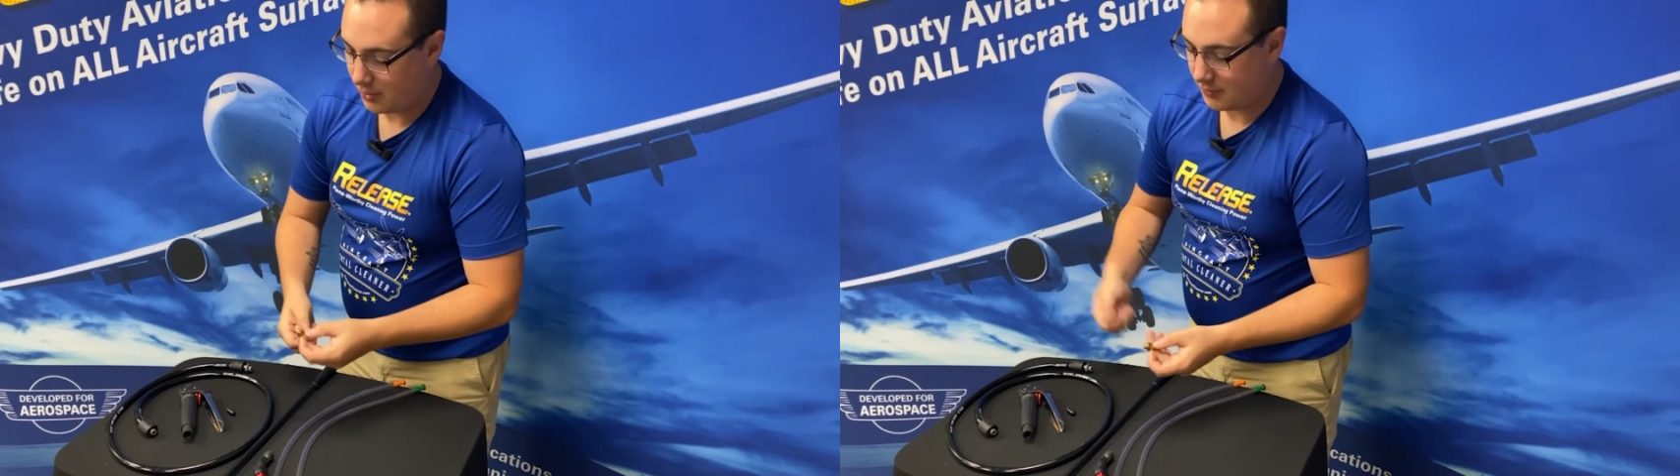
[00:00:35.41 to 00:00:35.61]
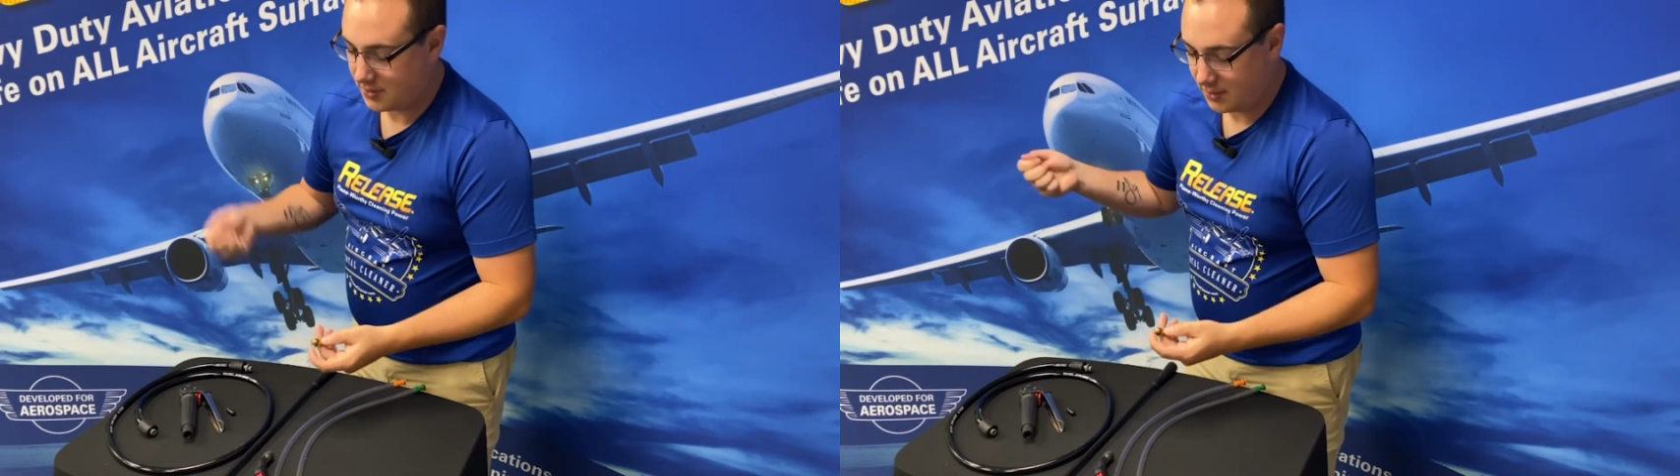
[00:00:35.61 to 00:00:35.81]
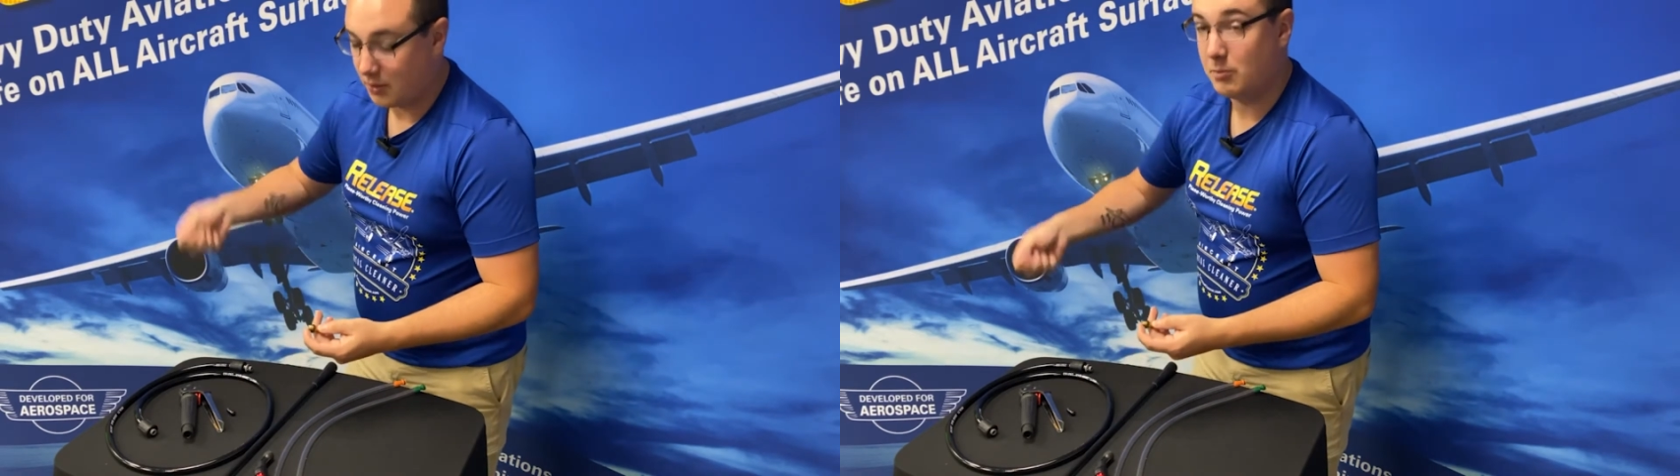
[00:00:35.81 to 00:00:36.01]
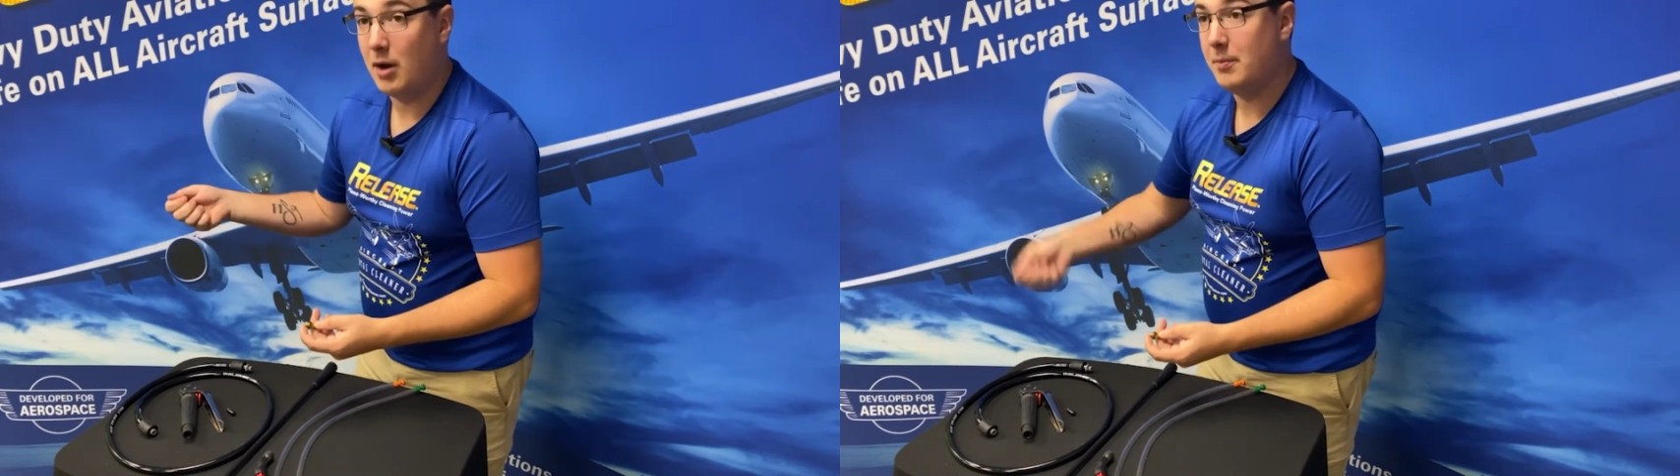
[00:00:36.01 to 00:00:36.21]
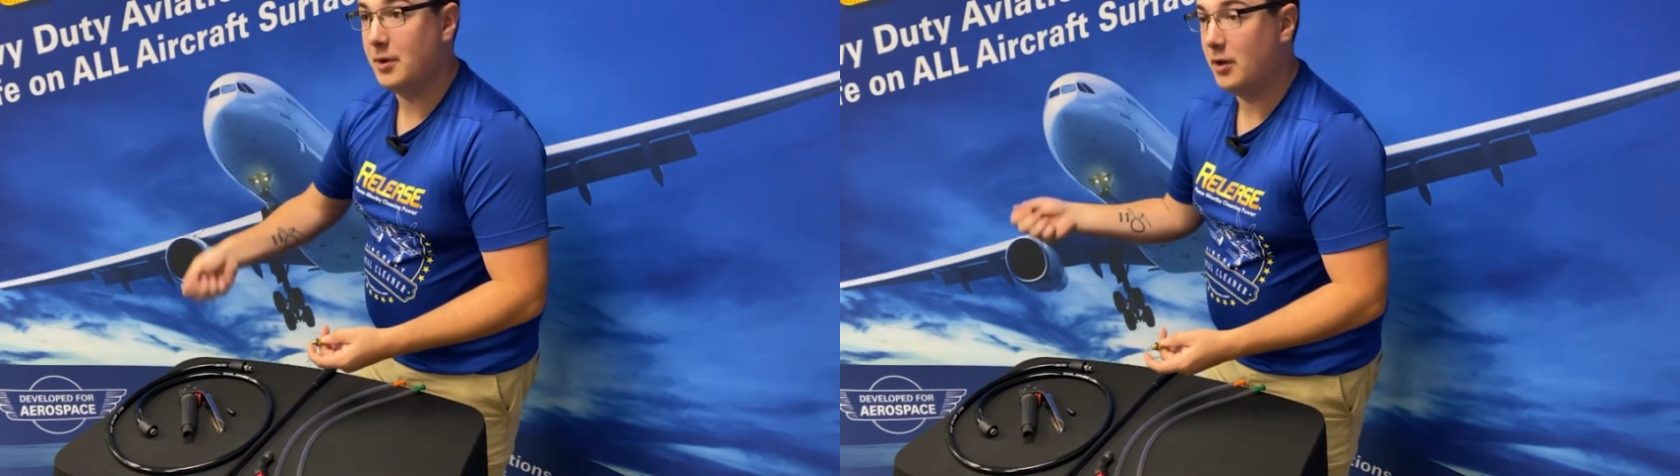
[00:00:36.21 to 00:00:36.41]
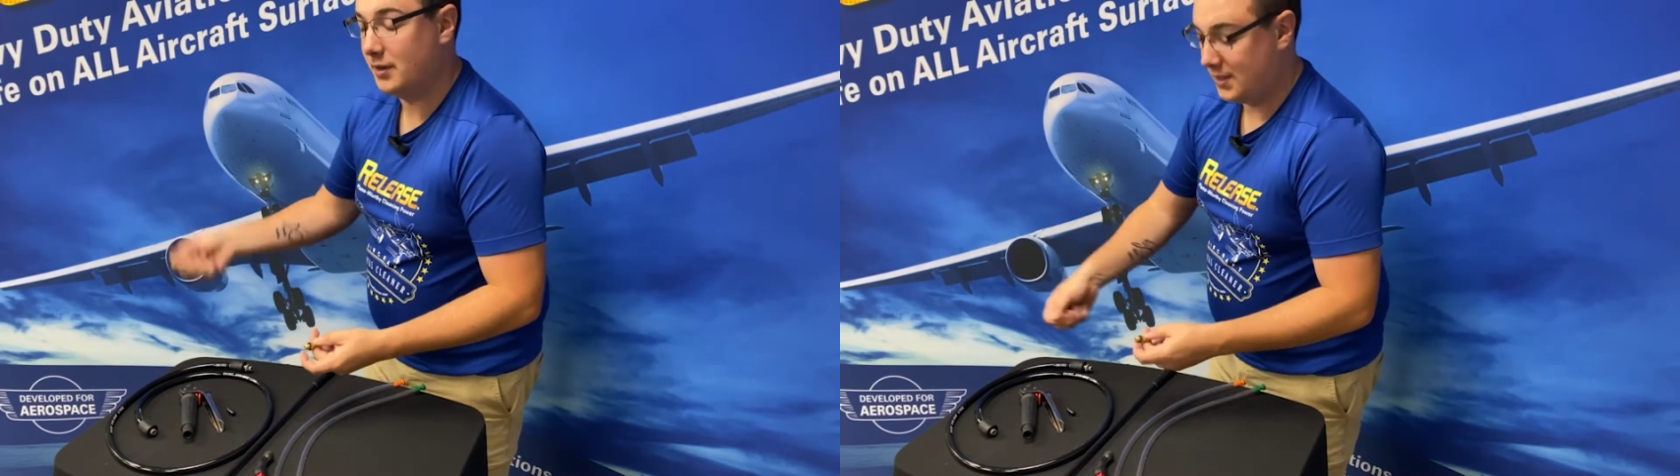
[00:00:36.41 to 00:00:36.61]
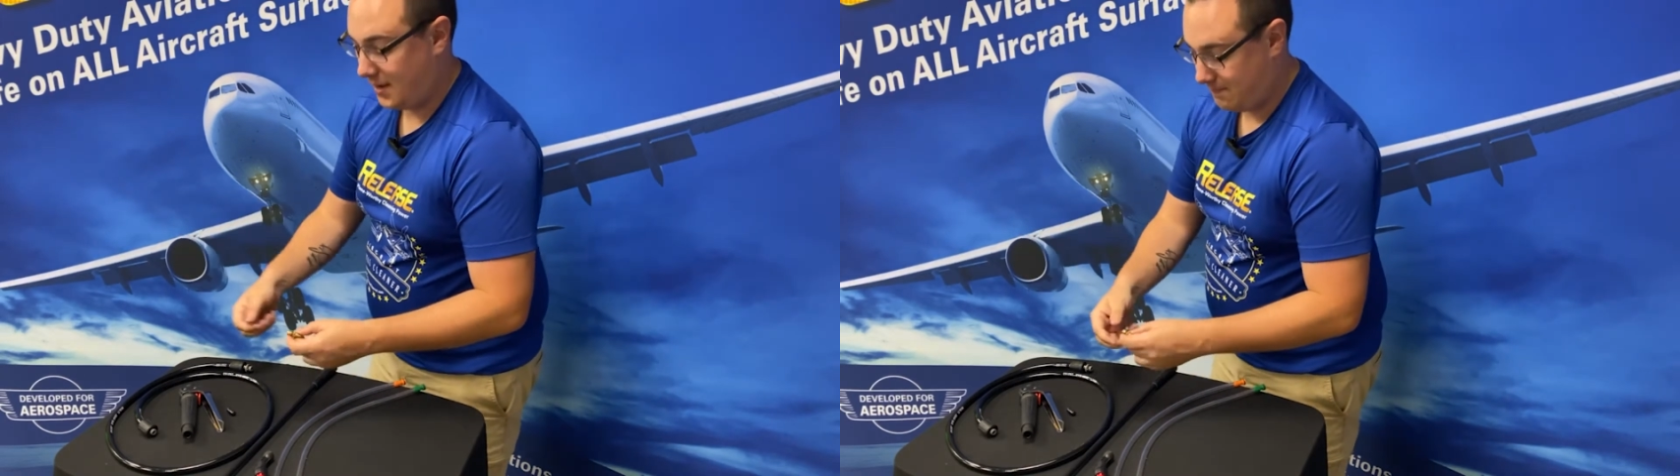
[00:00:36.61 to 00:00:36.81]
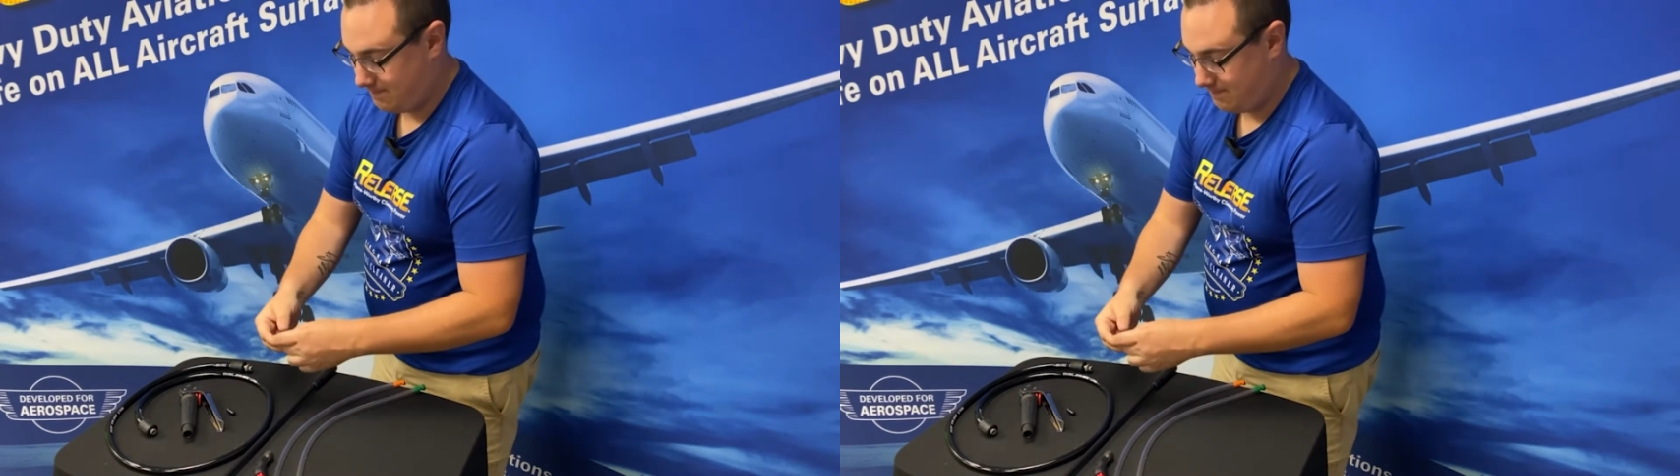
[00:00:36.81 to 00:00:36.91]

don't have to sit there and pump it all the time.